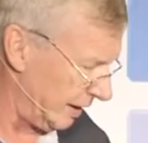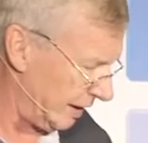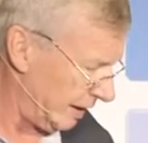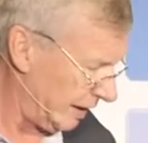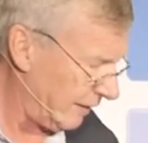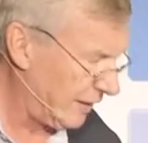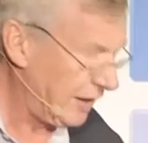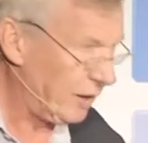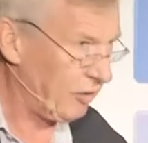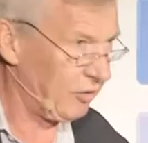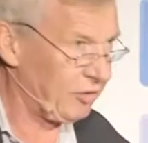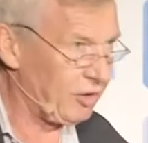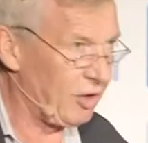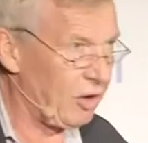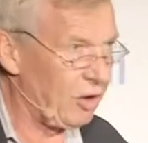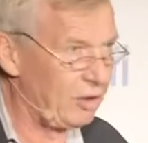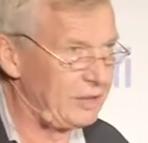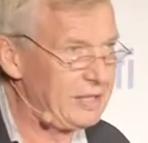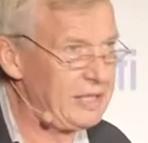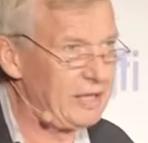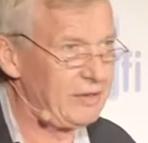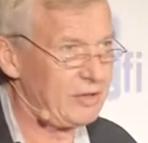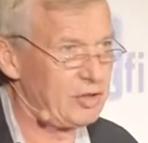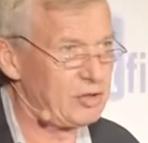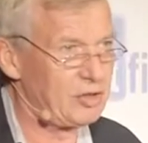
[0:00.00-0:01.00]
and then sold
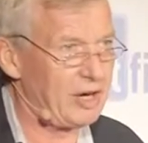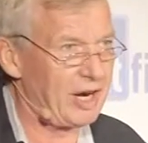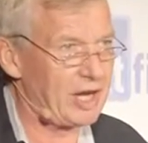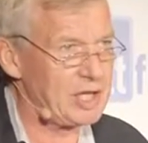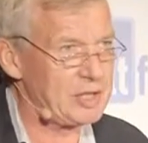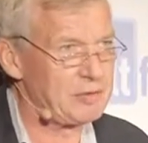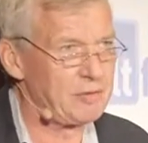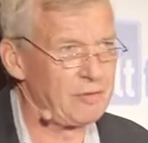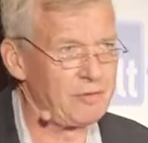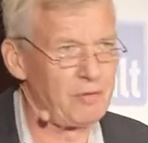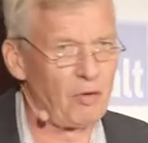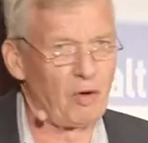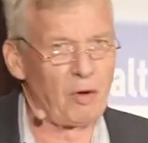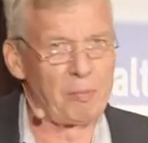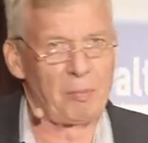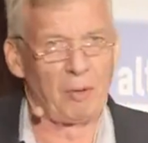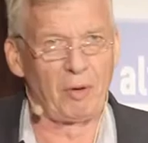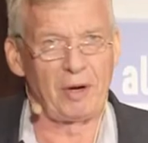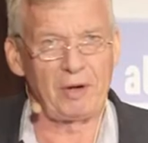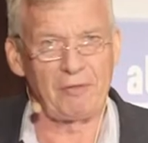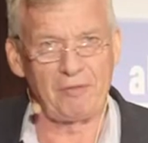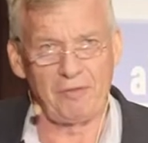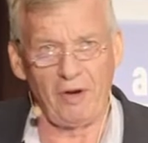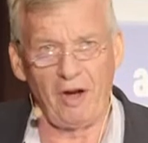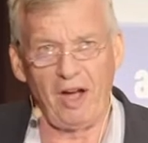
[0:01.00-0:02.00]
into the trust for
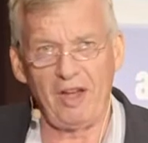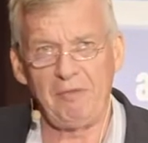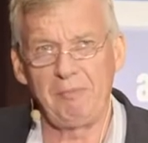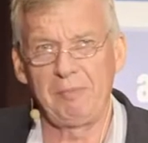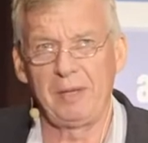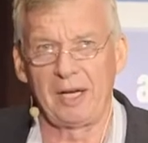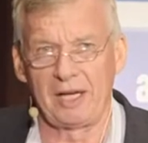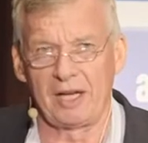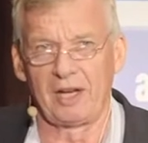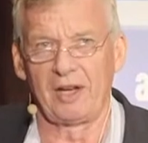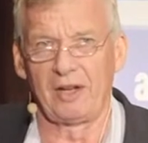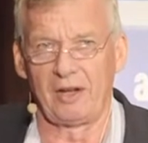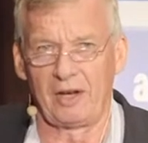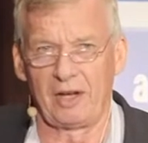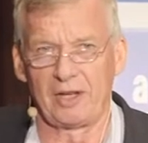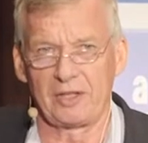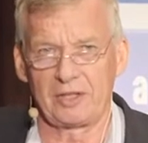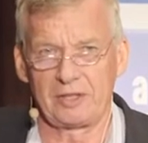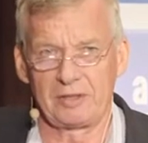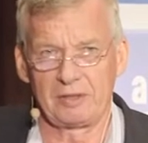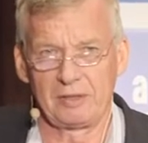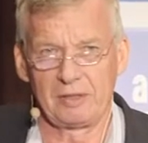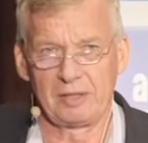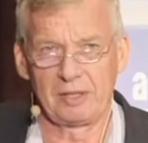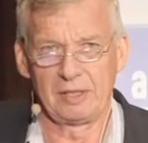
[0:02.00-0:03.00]
$4.5 million
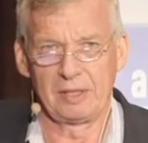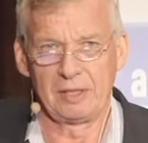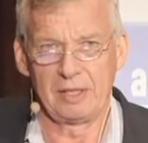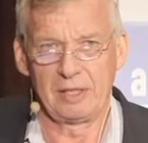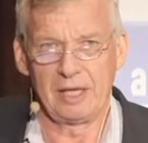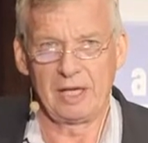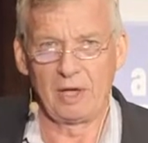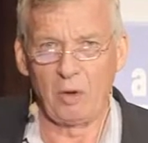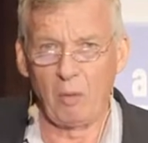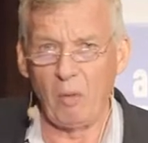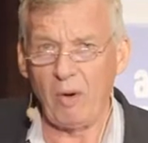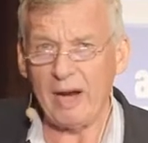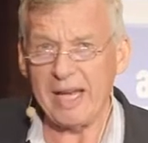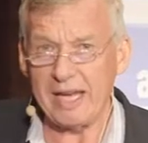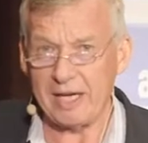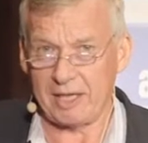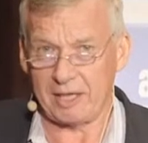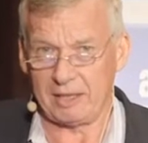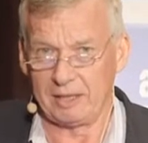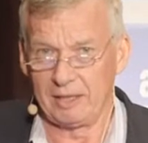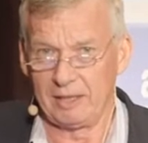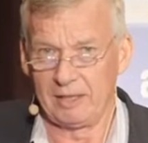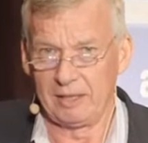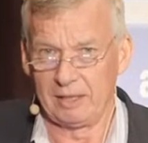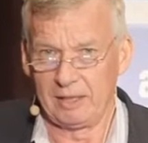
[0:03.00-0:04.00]
in a week.